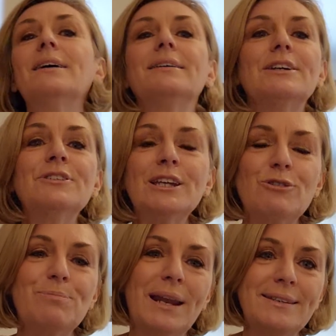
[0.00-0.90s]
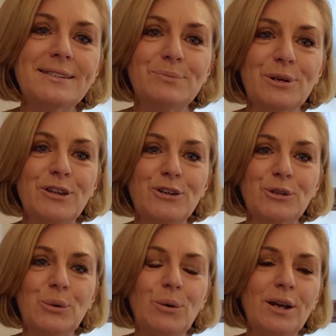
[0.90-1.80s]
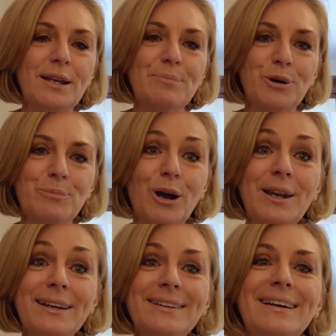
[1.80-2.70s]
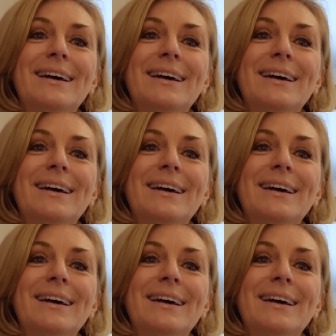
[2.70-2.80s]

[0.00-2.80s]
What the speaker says: definitely replace them with a good quality probiotic.